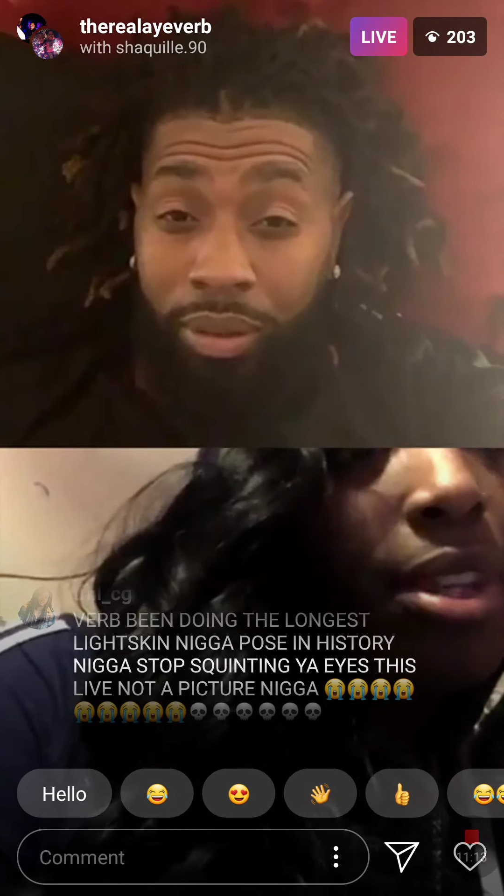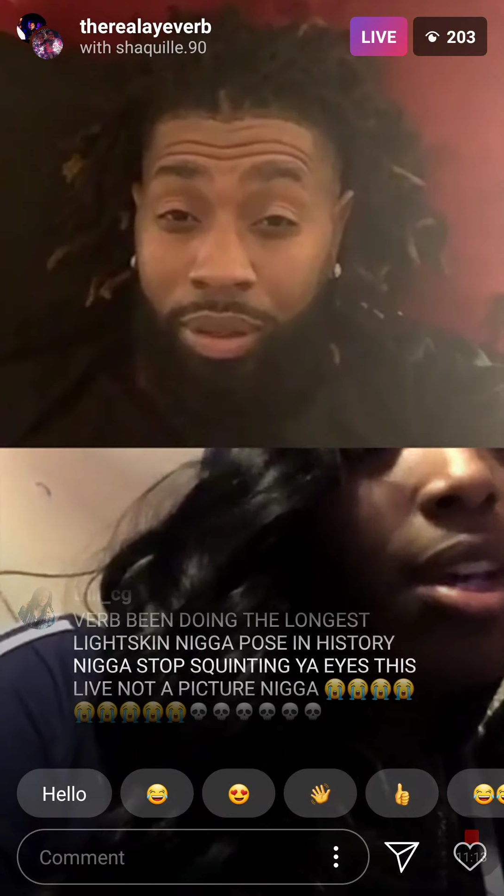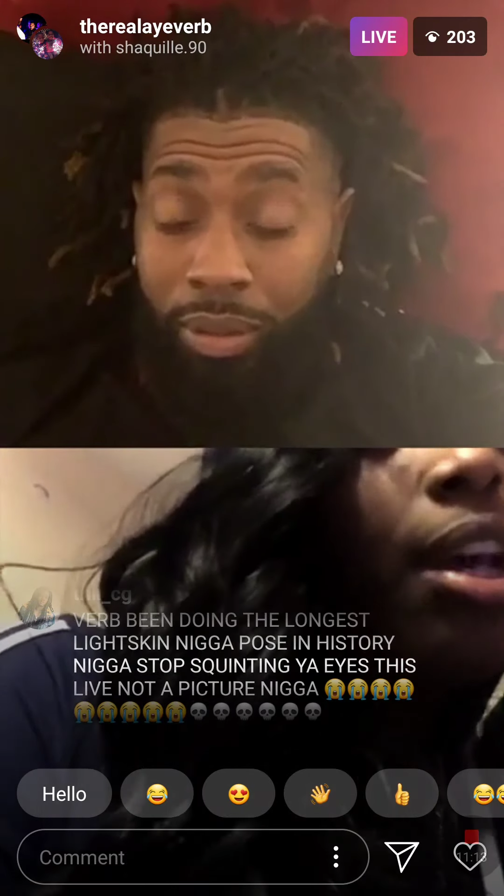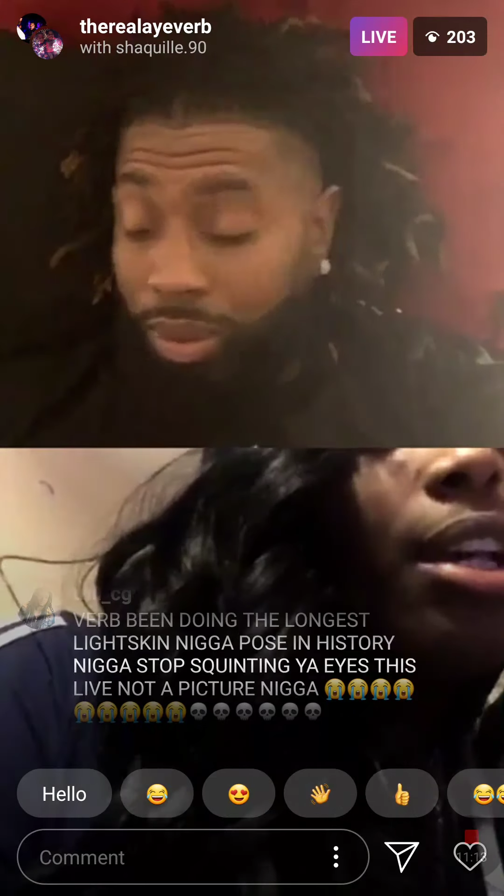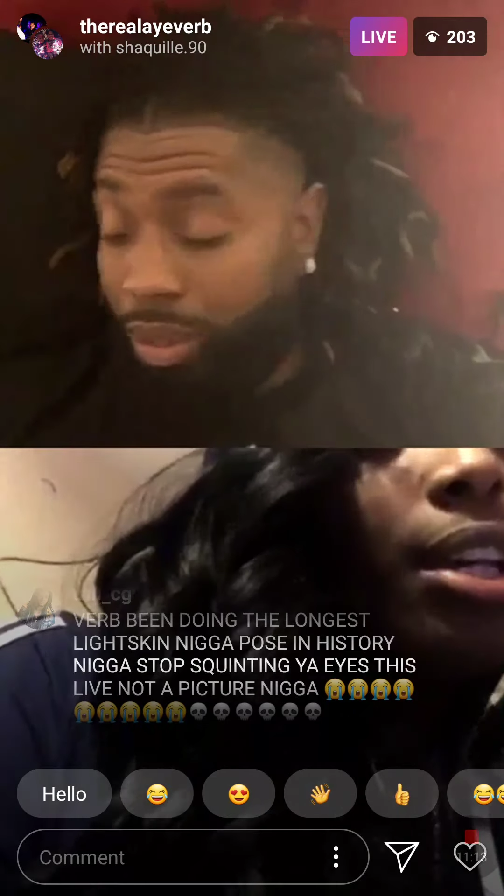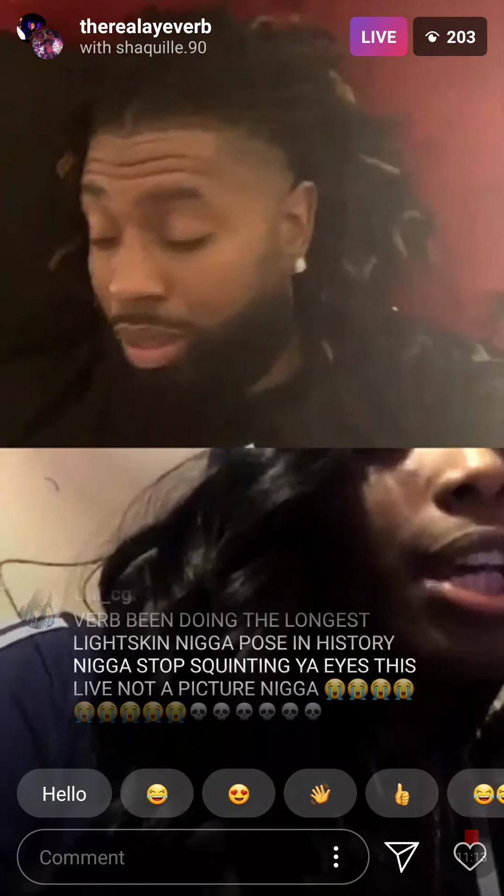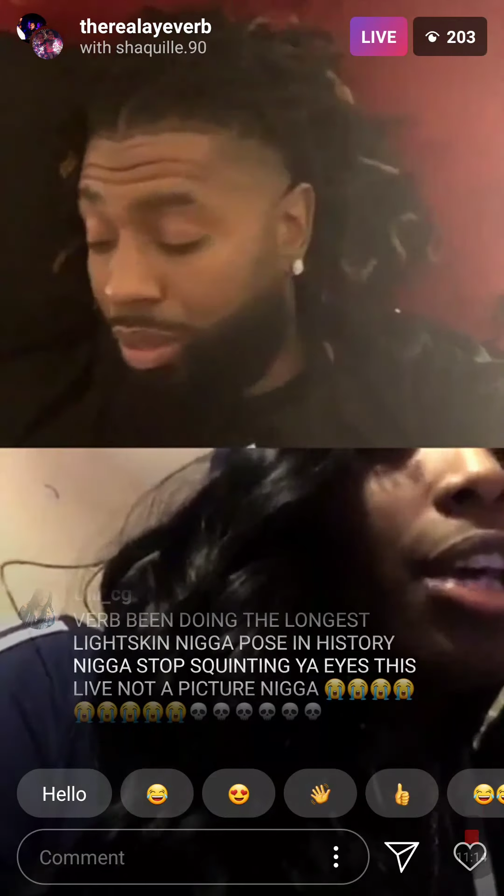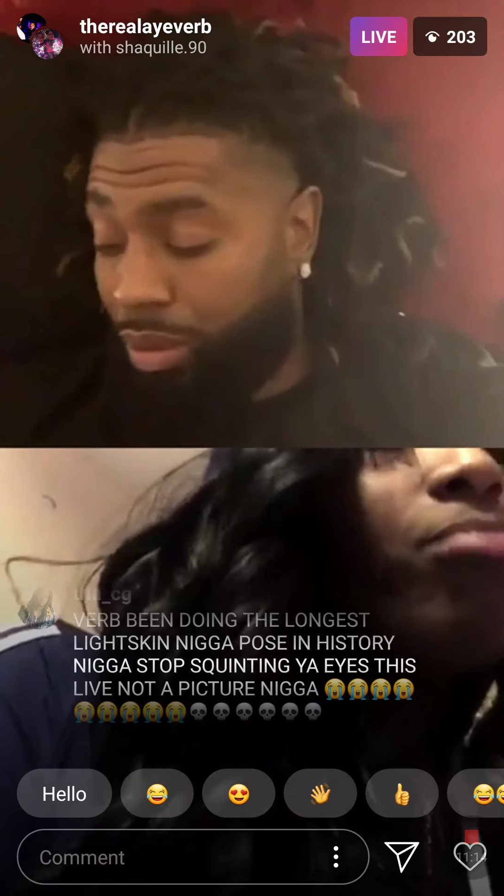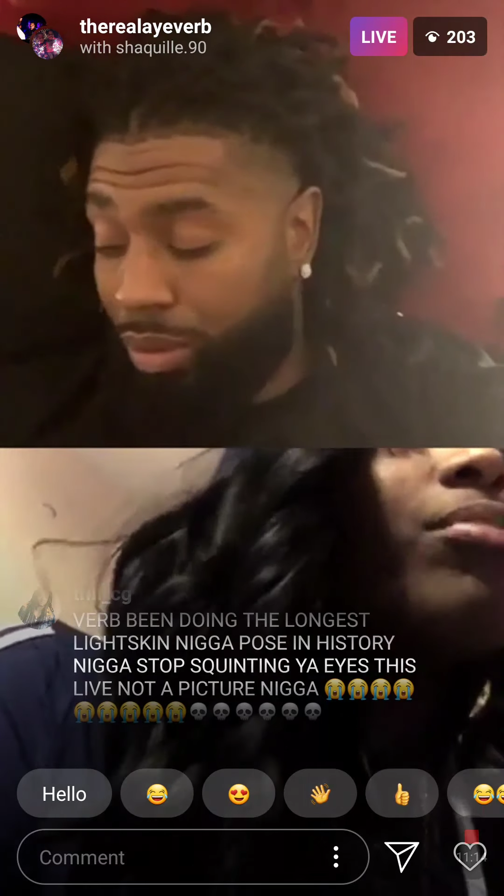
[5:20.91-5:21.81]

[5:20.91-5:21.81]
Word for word: You know what I'm saying? Yeah.